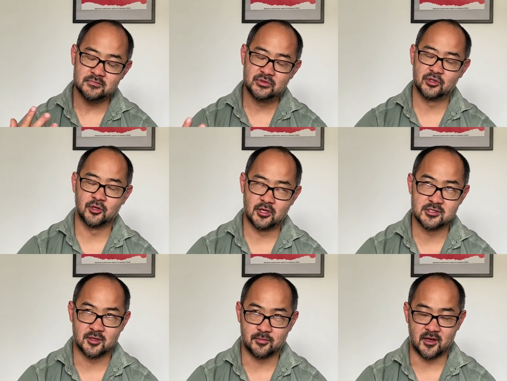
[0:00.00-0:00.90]

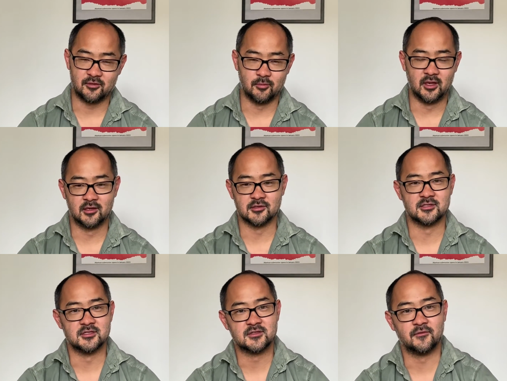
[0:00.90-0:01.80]
diagnostic path mainly
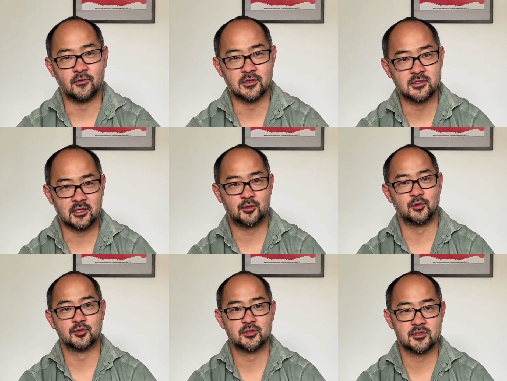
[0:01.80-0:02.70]
consists of on-site
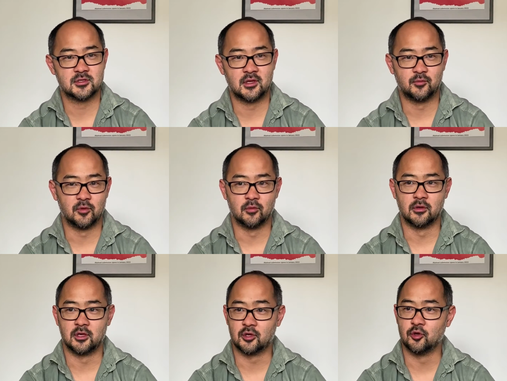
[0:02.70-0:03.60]
courses that we
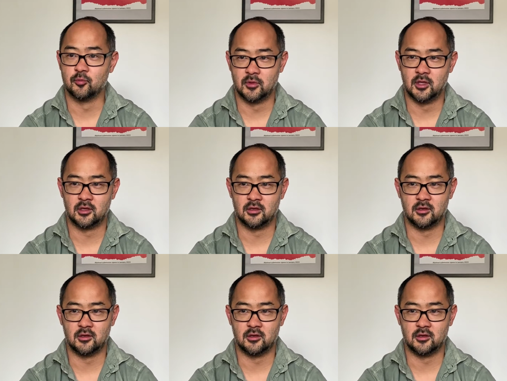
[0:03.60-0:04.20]
run in Copenhagen,